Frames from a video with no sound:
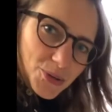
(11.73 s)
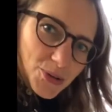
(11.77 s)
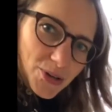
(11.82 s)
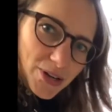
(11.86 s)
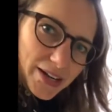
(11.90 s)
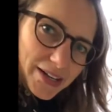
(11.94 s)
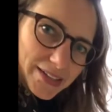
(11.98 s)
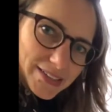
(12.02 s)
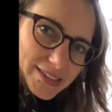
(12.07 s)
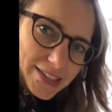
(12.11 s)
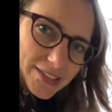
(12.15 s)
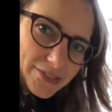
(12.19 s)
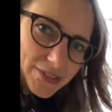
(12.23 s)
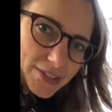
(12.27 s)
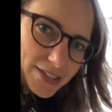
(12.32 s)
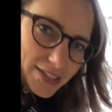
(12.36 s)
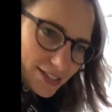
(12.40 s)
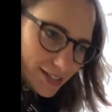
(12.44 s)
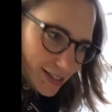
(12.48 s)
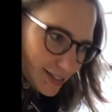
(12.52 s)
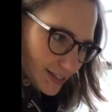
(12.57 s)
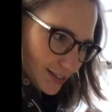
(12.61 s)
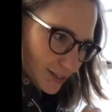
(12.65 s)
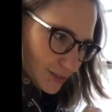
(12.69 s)

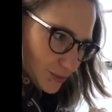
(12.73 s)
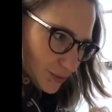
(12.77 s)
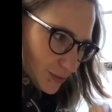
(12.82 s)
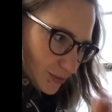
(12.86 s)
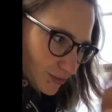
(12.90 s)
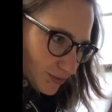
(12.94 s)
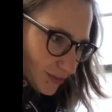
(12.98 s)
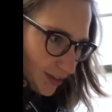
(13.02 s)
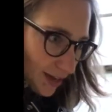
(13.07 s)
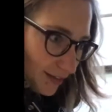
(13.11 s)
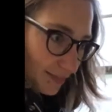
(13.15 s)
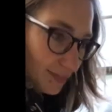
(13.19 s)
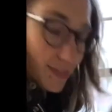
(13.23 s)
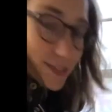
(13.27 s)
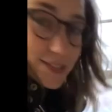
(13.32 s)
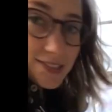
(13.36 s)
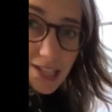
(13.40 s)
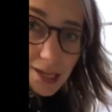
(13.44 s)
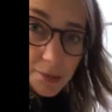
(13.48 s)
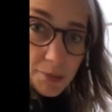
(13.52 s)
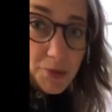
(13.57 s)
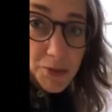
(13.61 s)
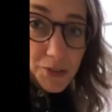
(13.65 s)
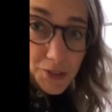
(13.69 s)
activity, sort of at this
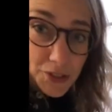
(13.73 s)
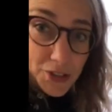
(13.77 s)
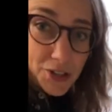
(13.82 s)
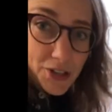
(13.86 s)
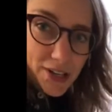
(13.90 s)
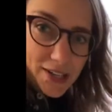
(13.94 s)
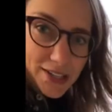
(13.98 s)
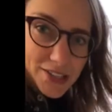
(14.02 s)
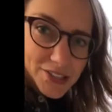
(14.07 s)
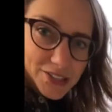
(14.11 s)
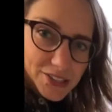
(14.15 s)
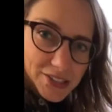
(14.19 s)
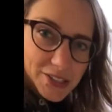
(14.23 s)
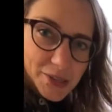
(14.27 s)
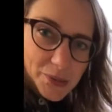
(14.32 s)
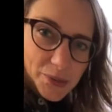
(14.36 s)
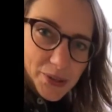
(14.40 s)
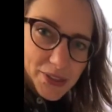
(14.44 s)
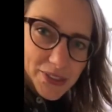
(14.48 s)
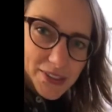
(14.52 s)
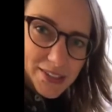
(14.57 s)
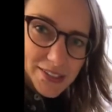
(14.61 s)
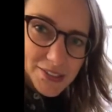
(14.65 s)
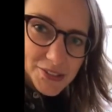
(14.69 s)
time of year, actually, when
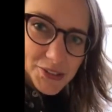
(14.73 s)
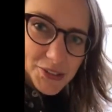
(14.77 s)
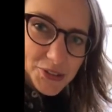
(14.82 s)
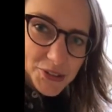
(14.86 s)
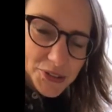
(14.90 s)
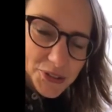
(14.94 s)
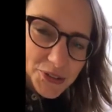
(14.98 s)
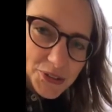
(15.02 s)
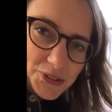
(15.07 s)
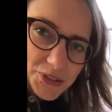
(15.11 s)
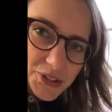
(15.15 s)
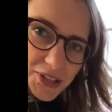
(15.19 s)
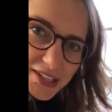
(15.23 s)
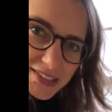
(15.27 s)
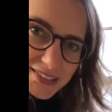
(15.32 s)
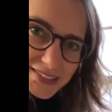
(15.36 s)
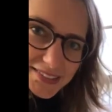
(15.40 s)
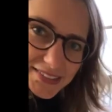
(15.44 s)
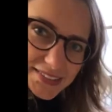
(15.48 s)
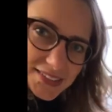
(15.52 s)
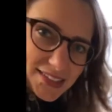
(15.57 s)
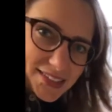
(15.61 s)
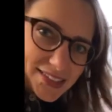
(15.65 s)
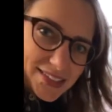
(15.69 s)
things are a little less
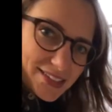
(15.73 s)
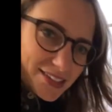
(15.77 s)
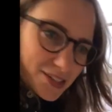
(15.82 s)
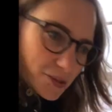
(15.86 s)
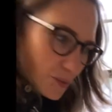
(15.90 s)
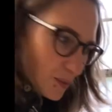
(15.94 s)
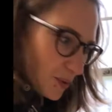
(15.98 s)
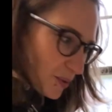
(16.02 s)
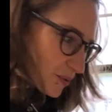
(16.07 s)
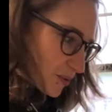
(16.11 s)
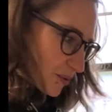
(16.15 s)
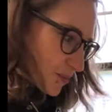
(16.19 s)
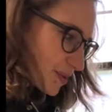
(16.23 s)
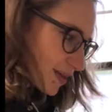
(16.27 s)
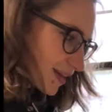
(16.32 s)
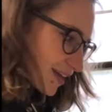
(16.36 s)
welcoming